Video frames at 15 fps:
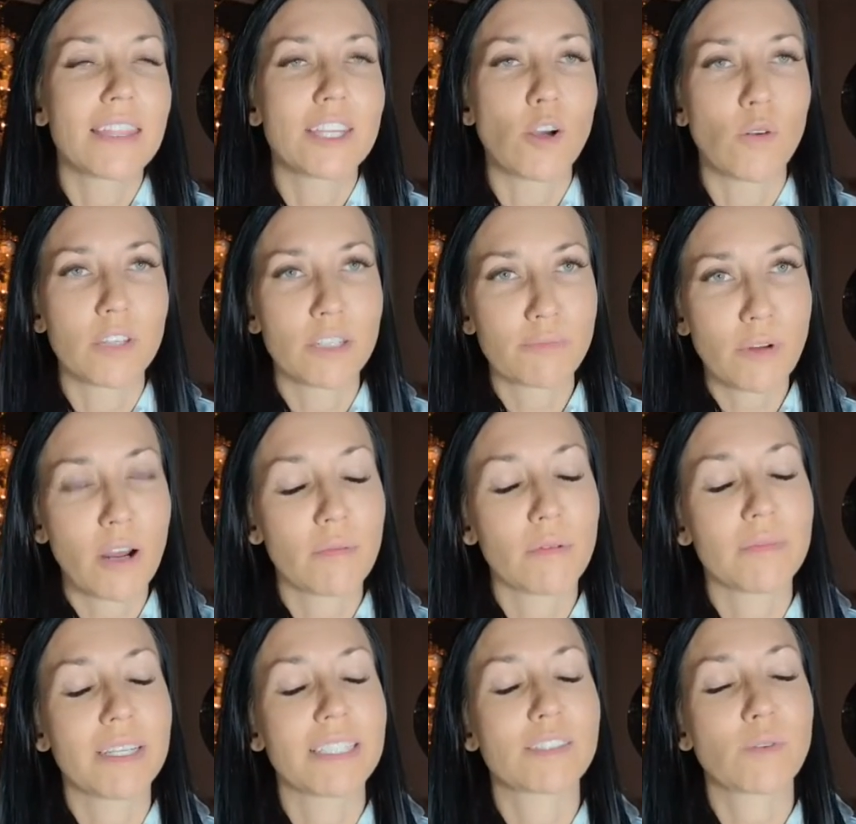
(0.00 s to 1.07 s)
The only
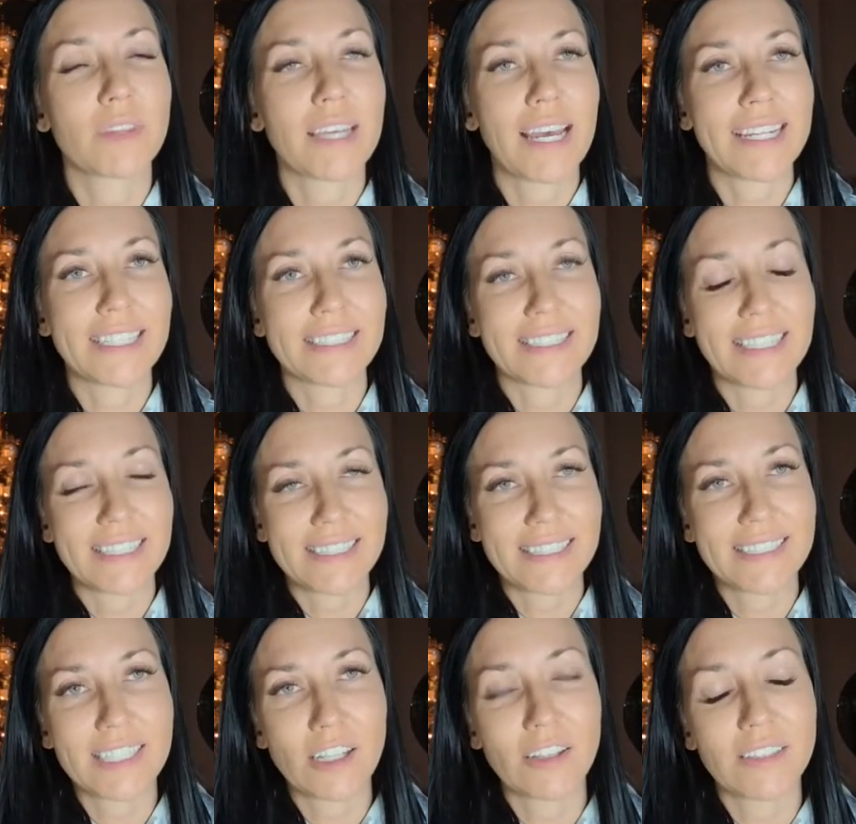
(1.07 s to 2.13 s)
problem is with that is they
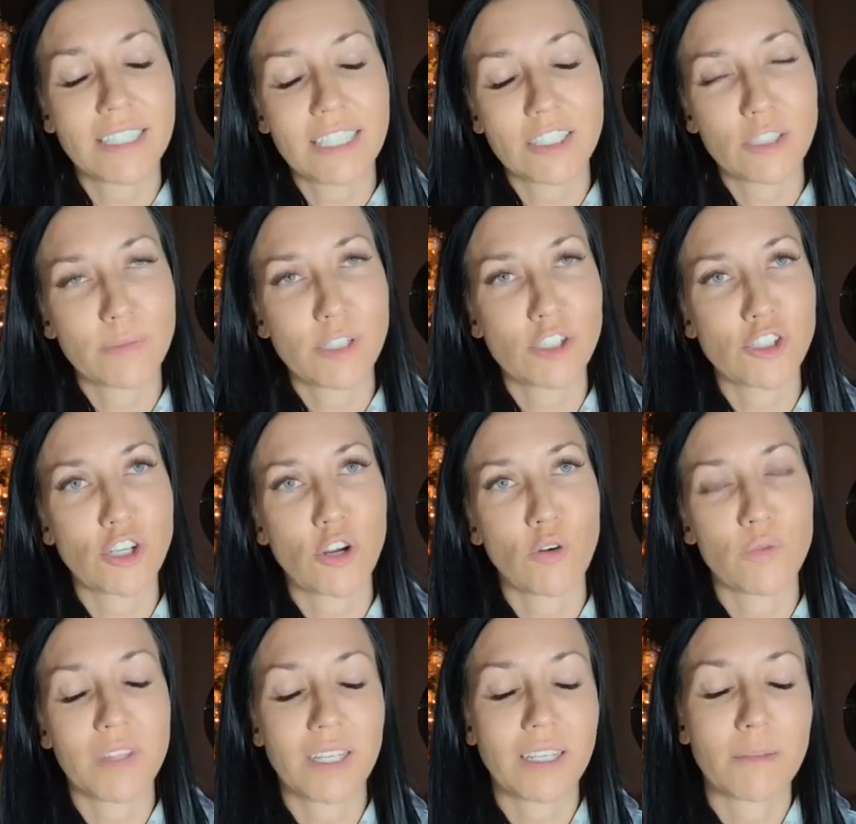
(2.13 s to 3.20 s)
still need to be
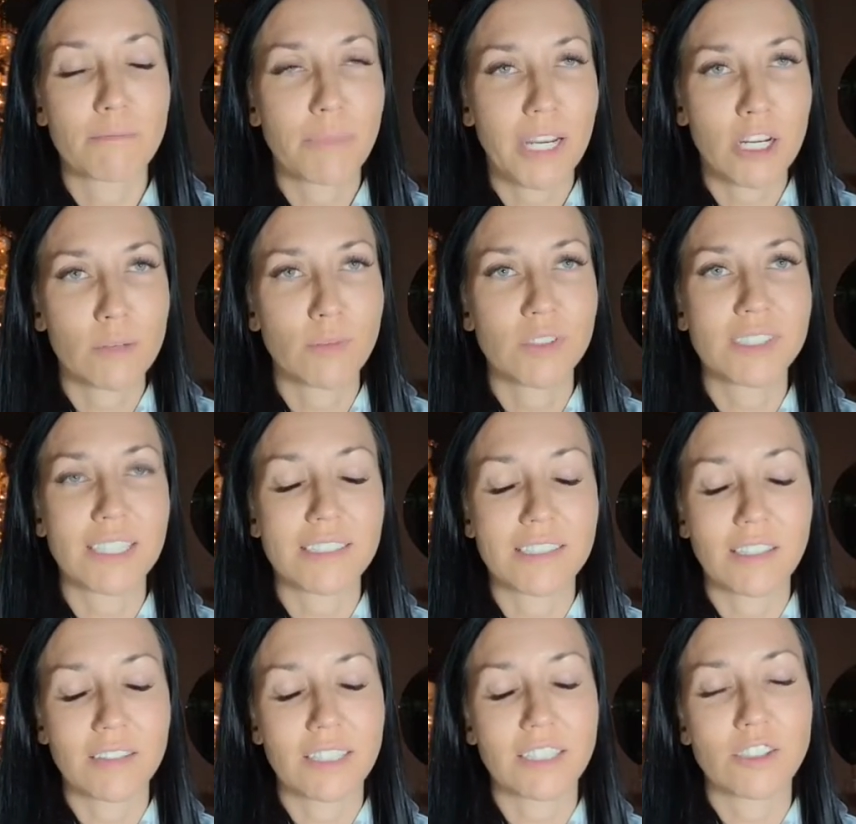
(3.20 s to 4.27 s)
showed the comparables. They
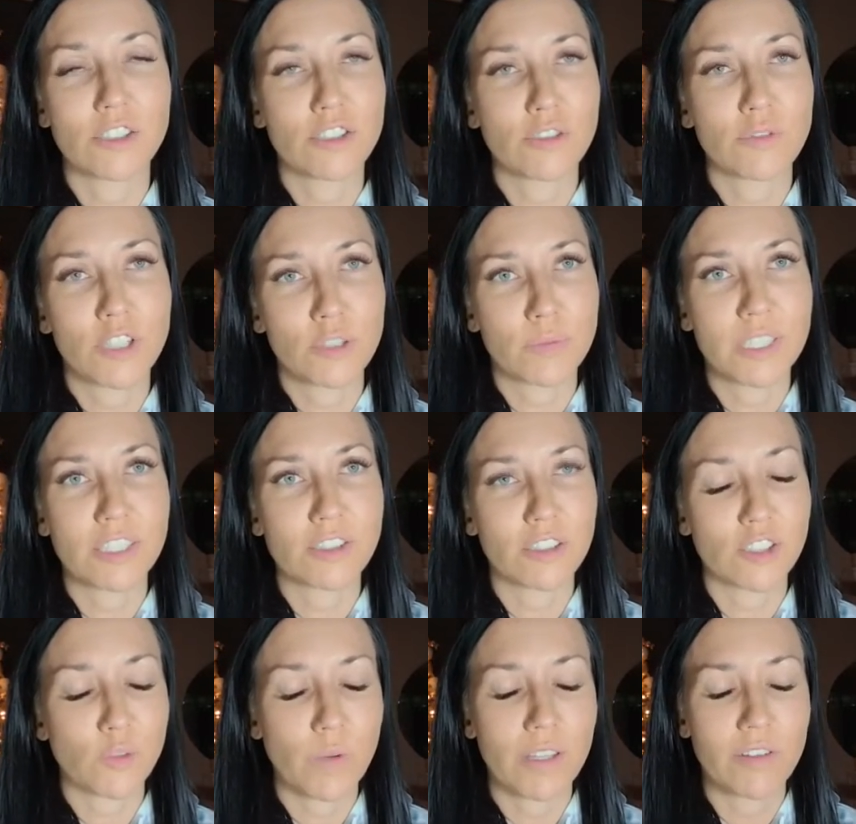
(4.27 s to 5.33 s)
still need to do their
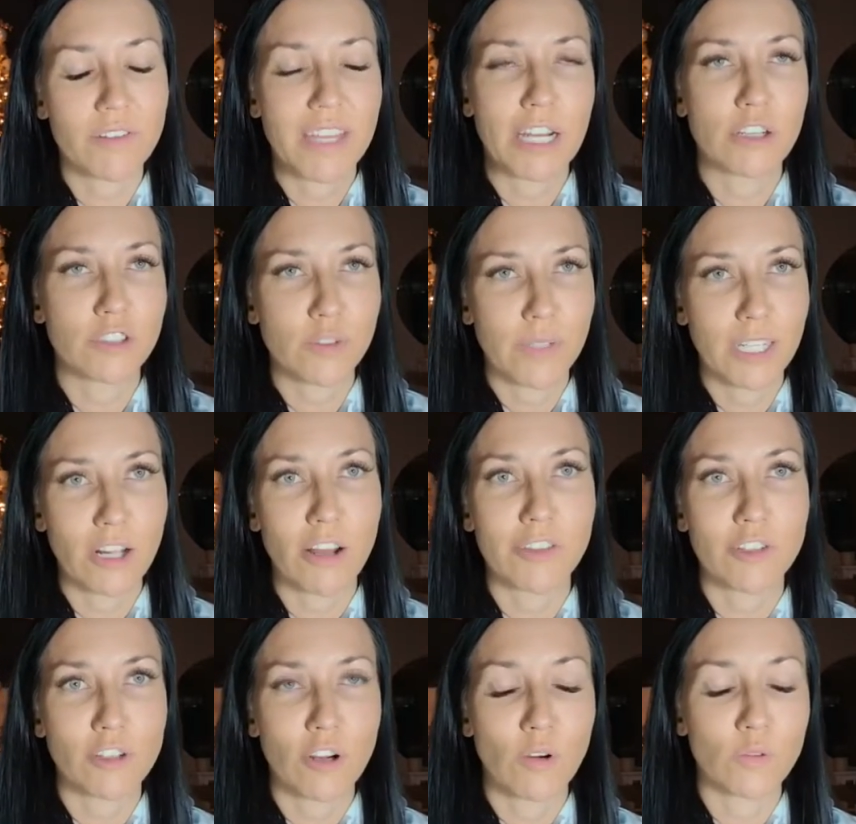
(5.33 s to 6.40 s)
research, whether they're doing it on
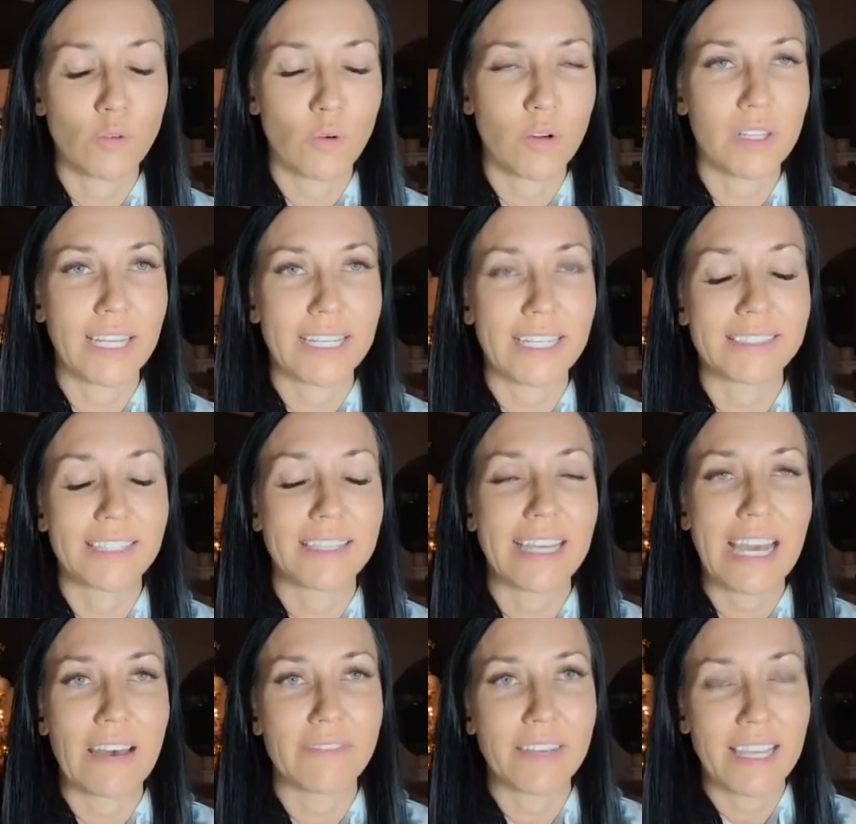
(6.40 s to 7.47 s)
their own or, like I said,
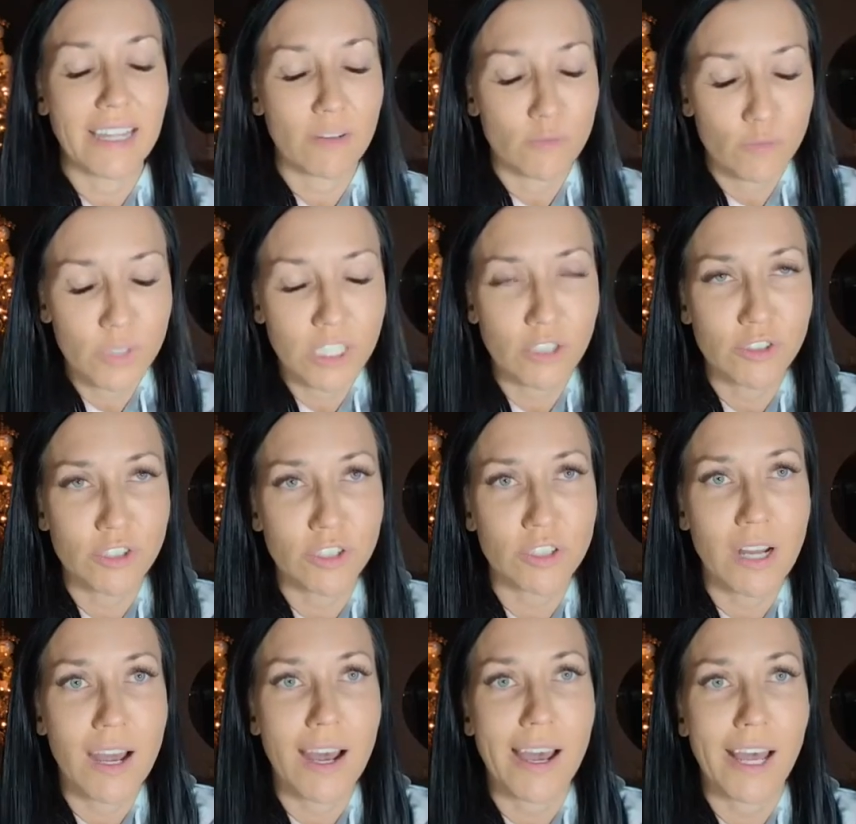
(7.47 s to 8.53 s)
they have a
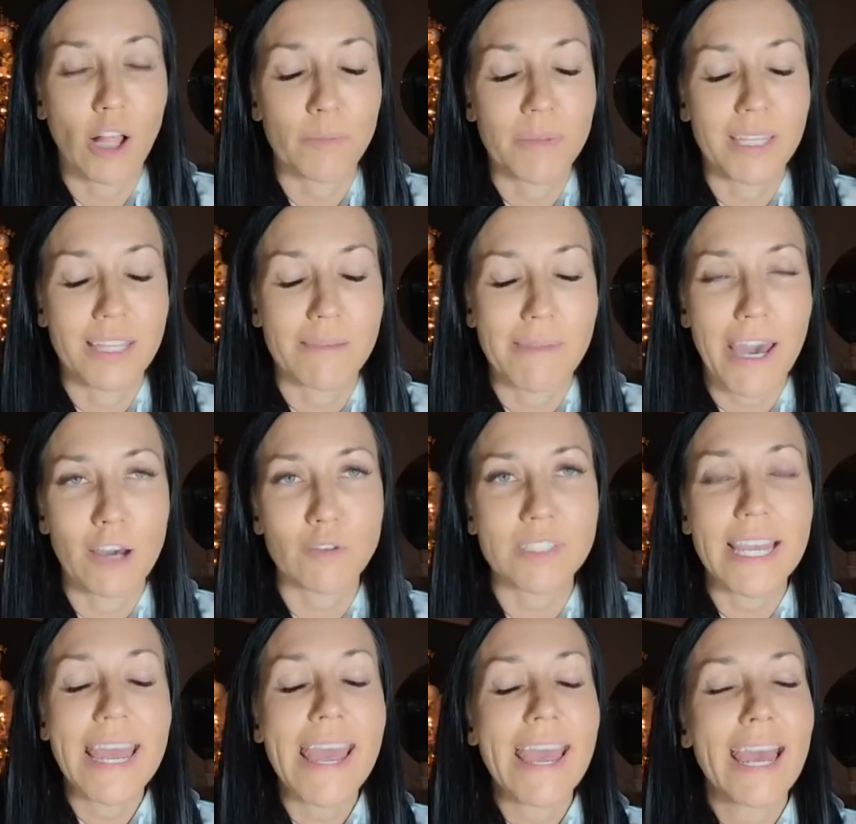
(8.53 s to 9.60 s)
realtor helping them out
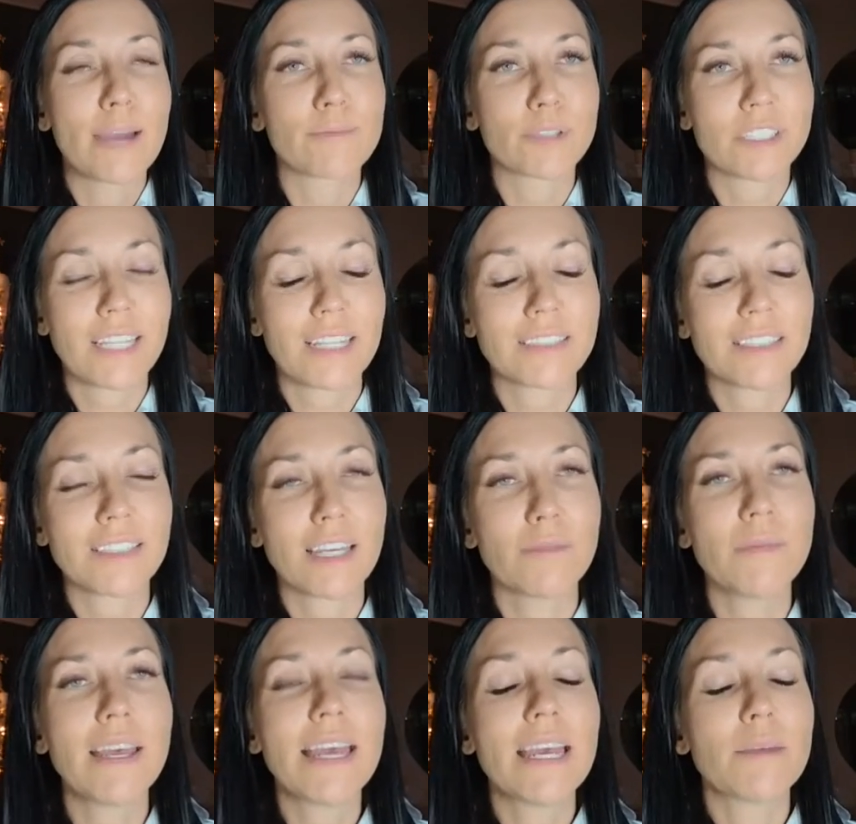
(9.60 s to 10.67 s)
and protecting
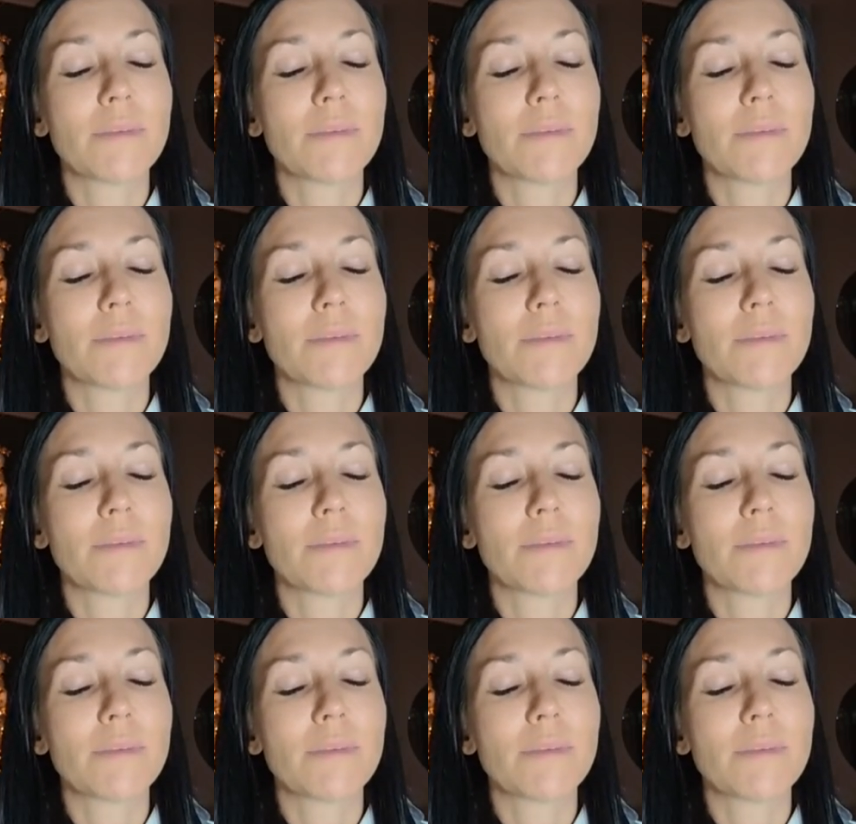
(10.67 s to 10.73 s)
them.